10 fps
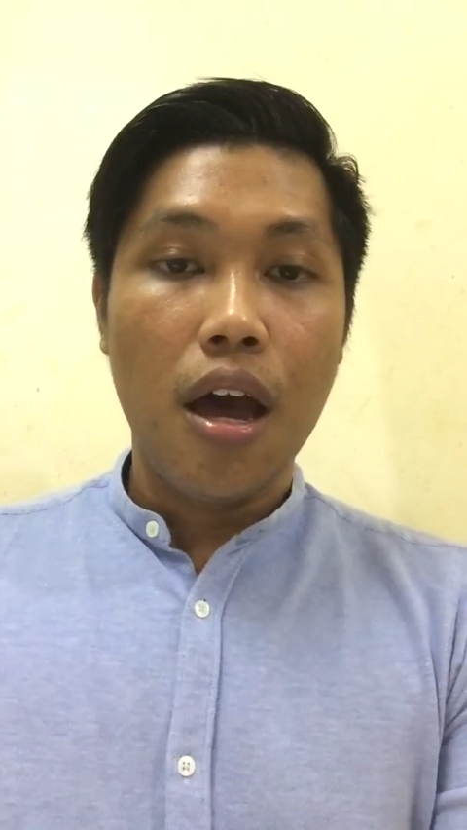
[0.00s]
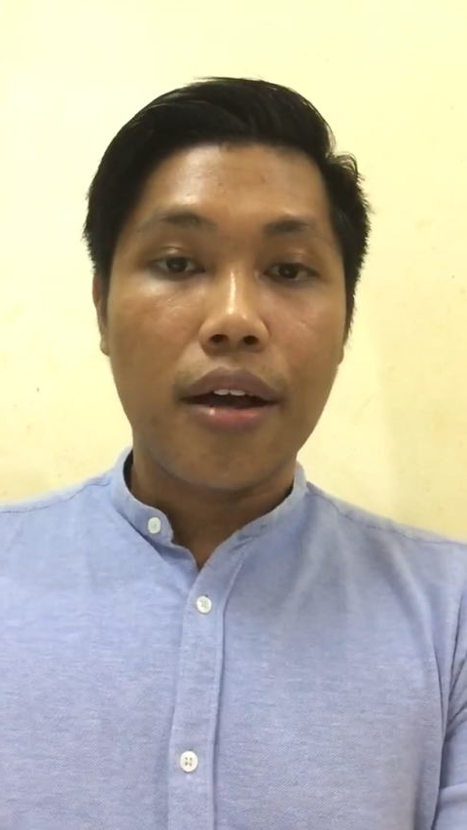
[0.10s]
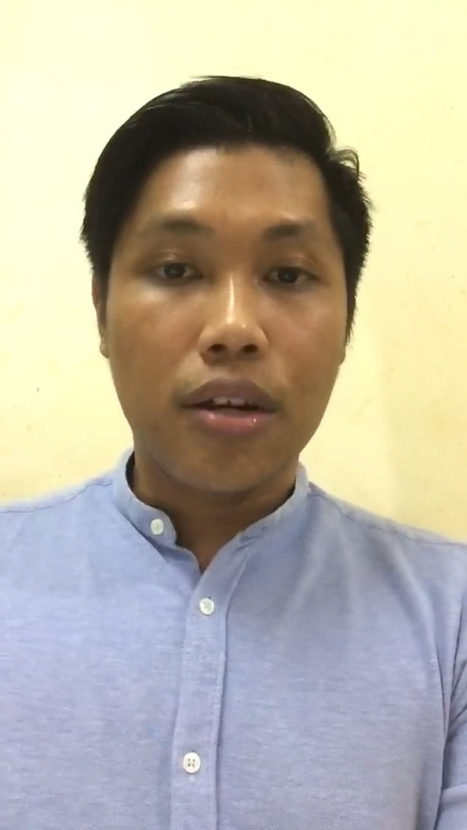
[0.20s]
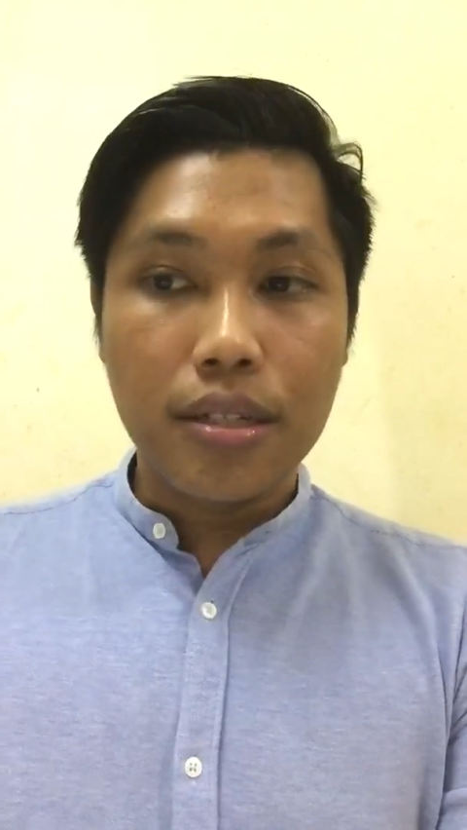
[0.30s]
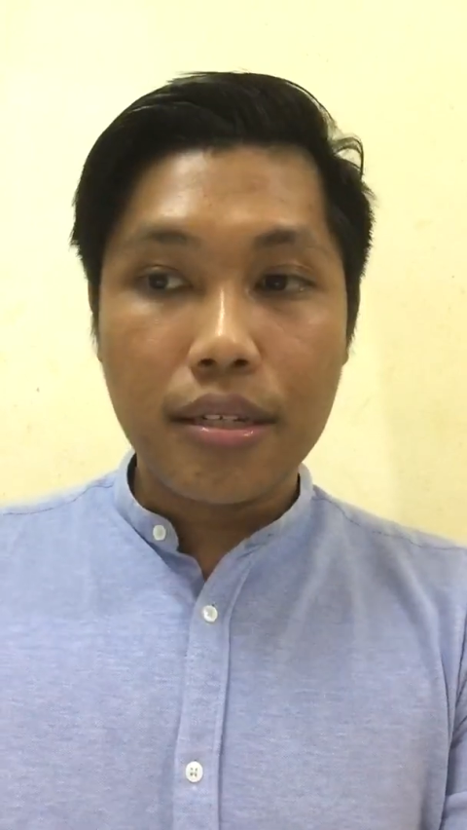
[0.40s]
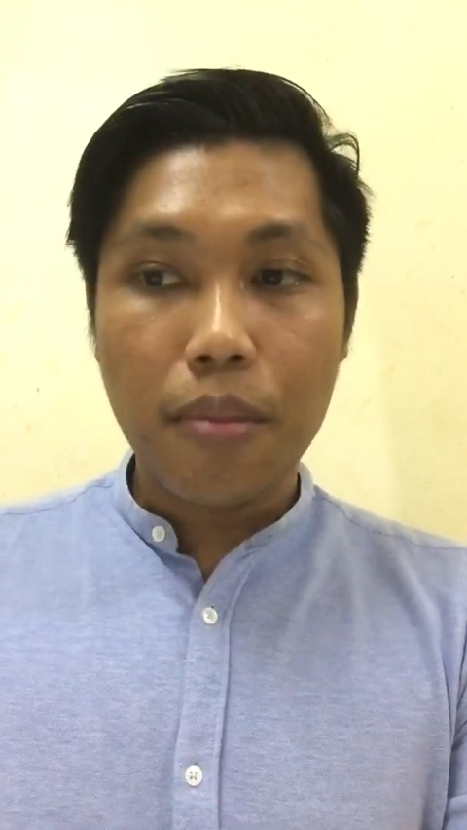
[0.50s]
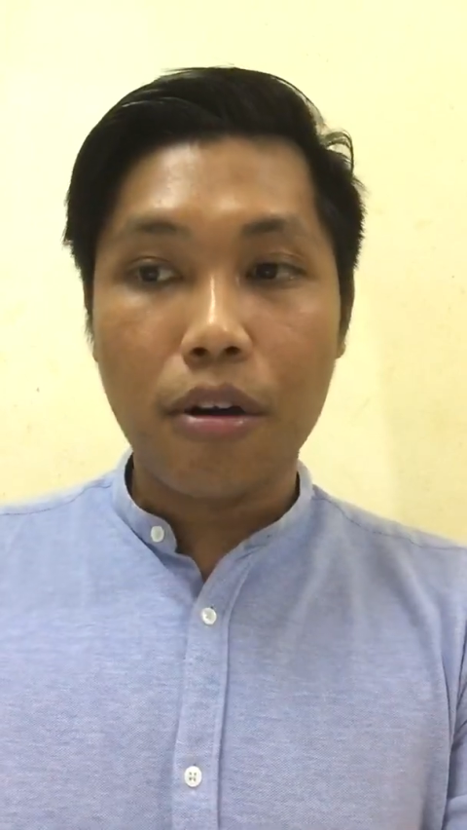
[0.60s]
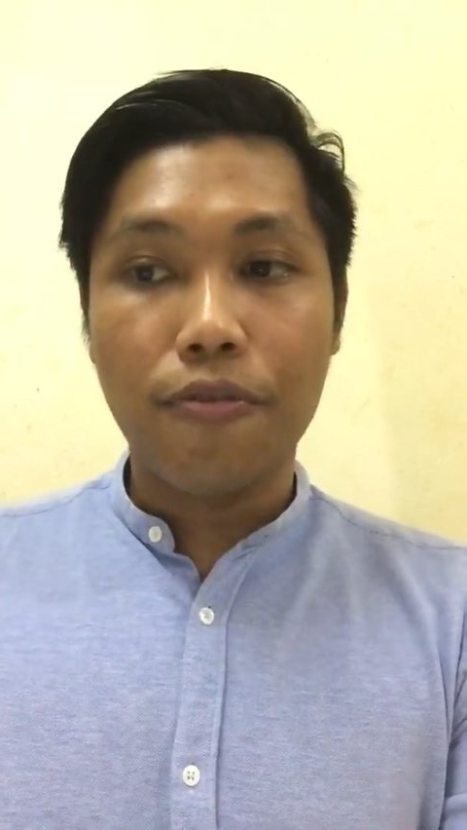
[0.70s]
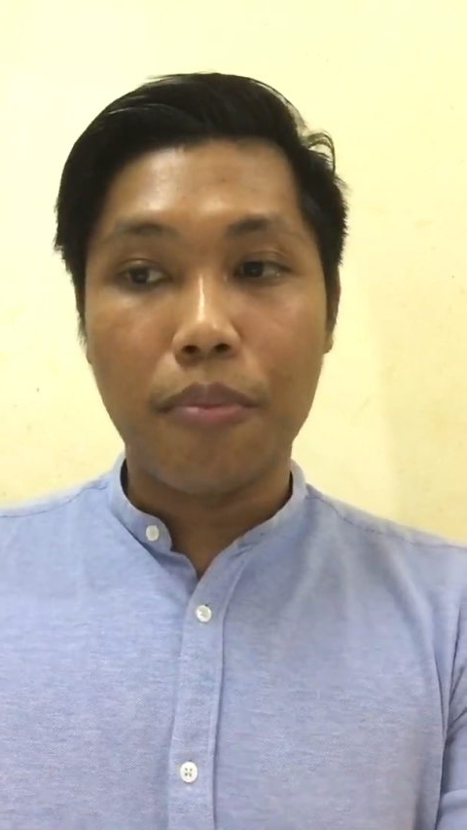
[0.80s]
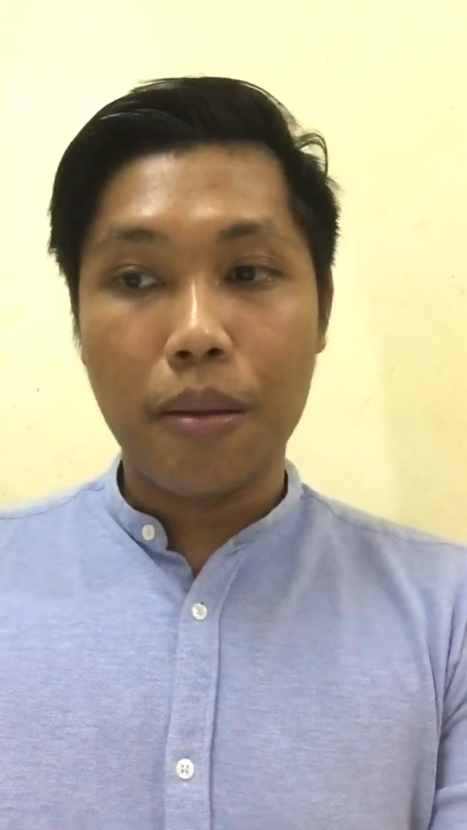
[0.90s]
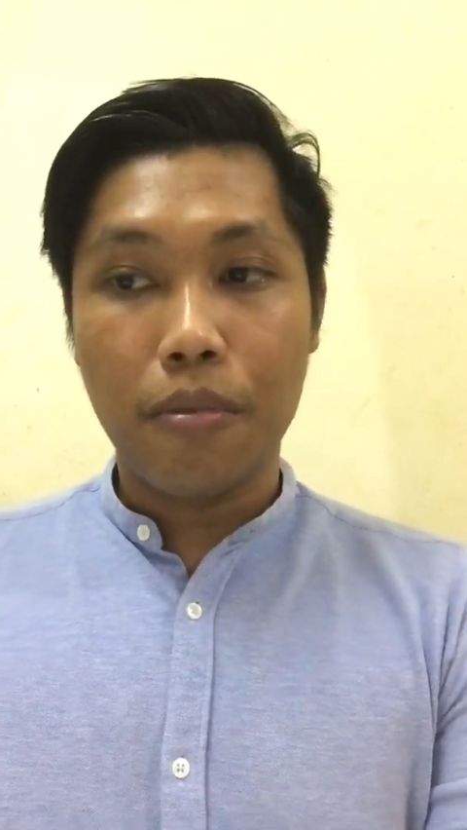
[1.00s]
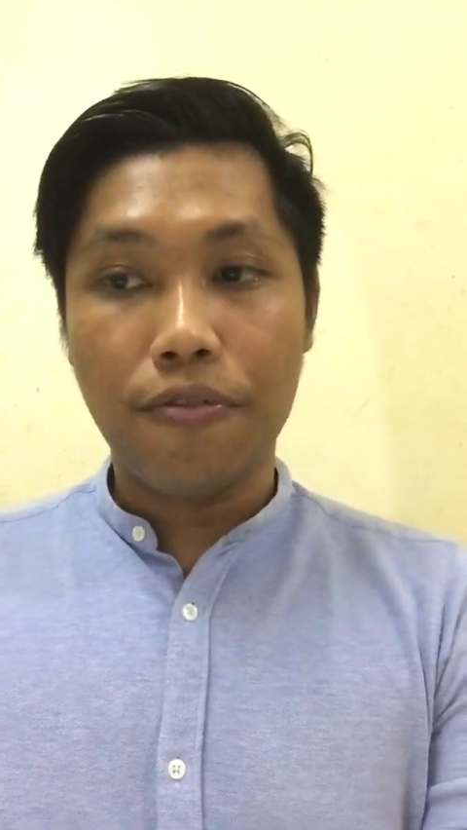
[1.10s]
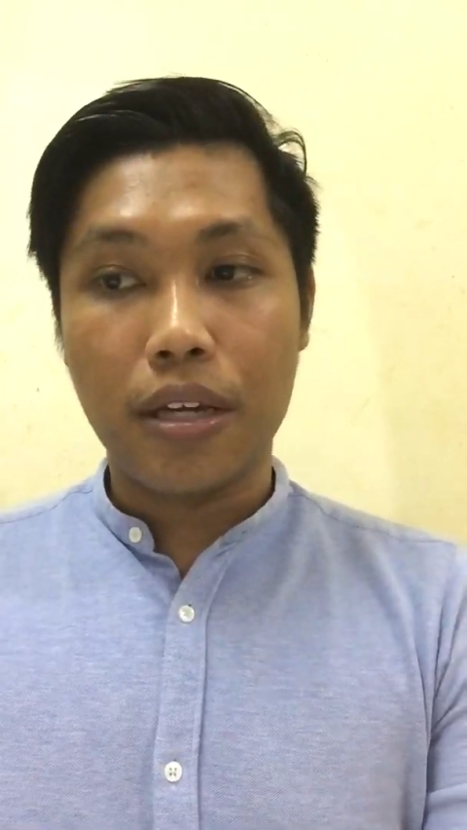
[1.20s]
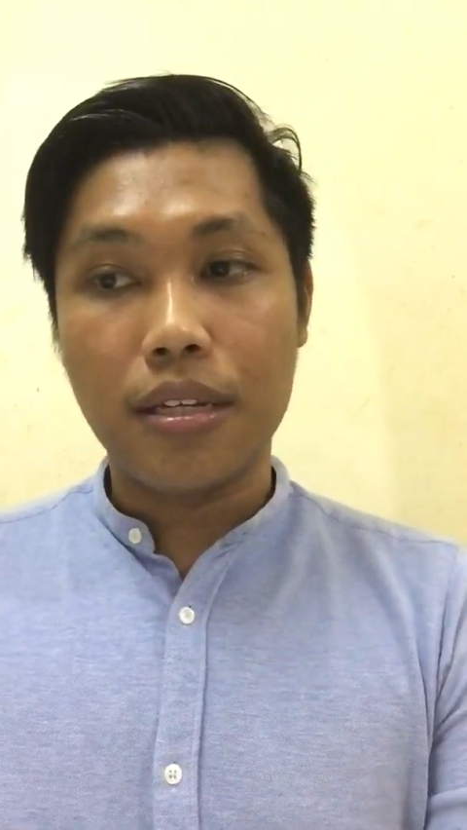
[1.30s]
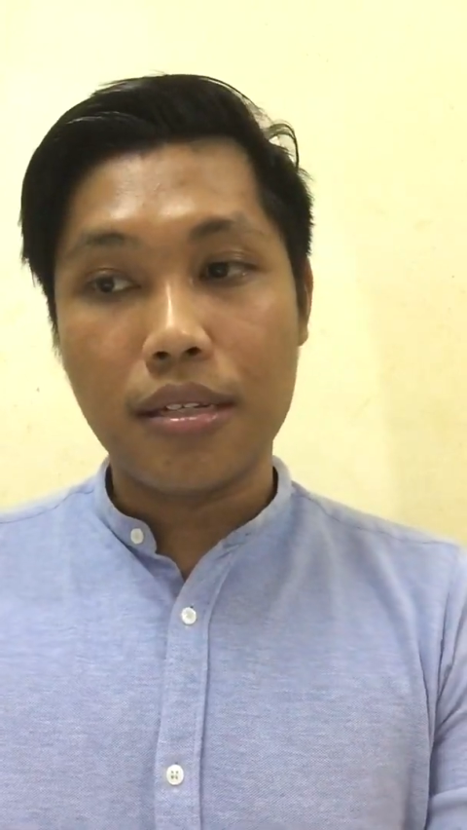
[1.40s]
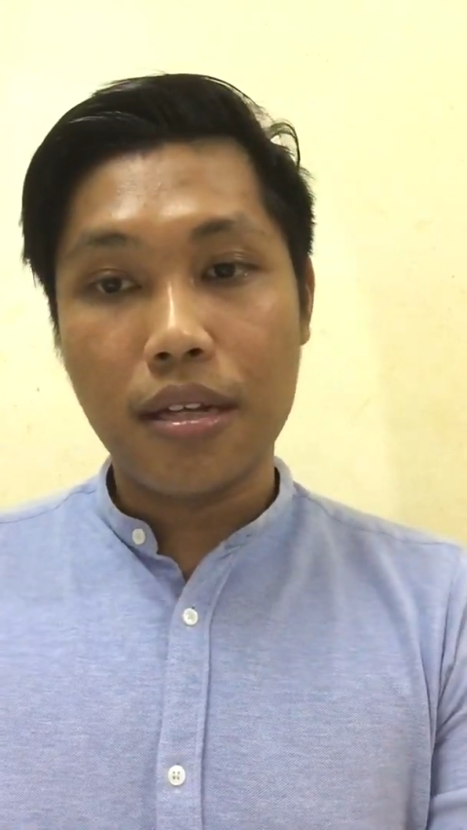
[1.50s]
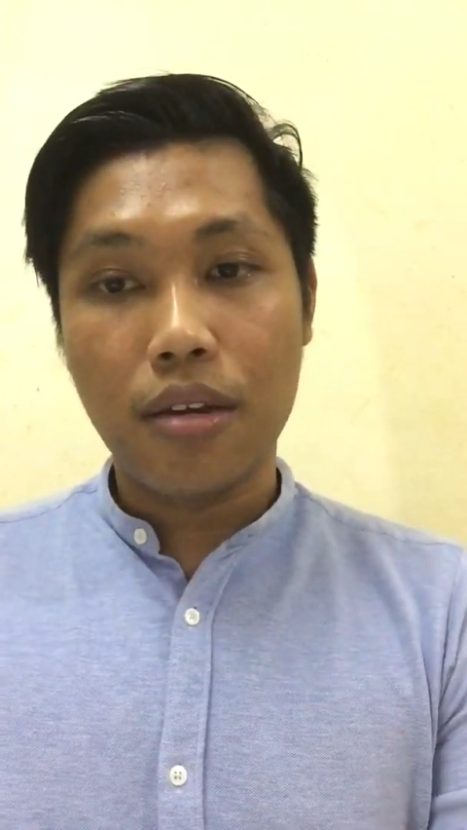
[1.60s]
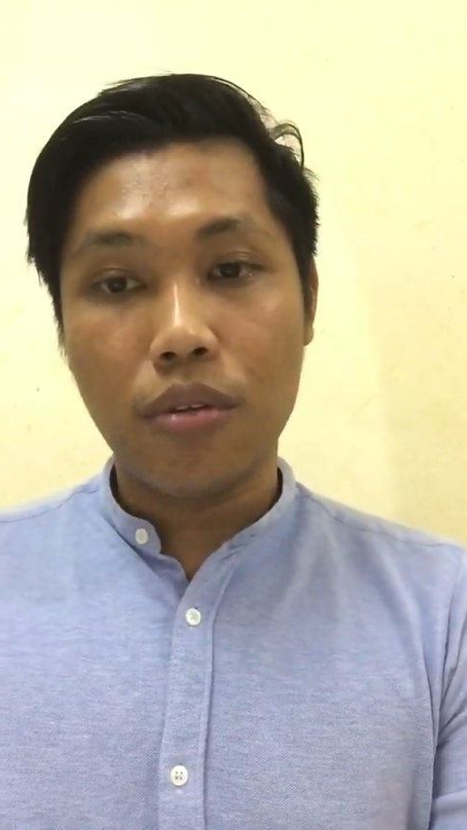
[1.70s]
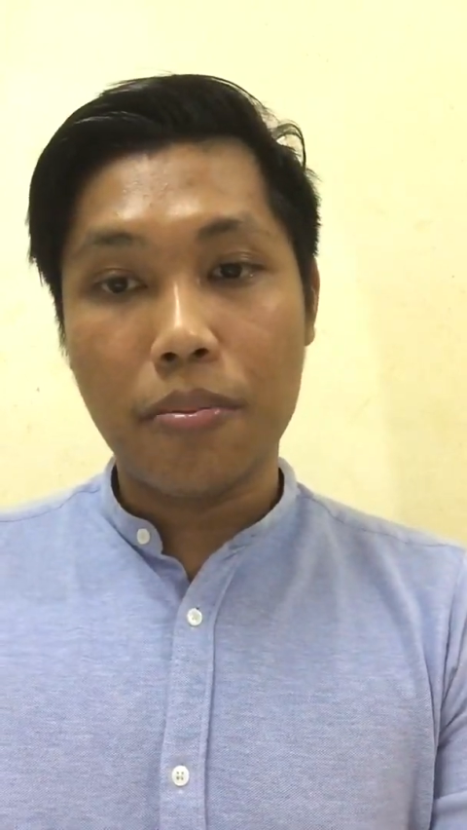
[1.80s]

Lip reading: concept of biomorphic in design will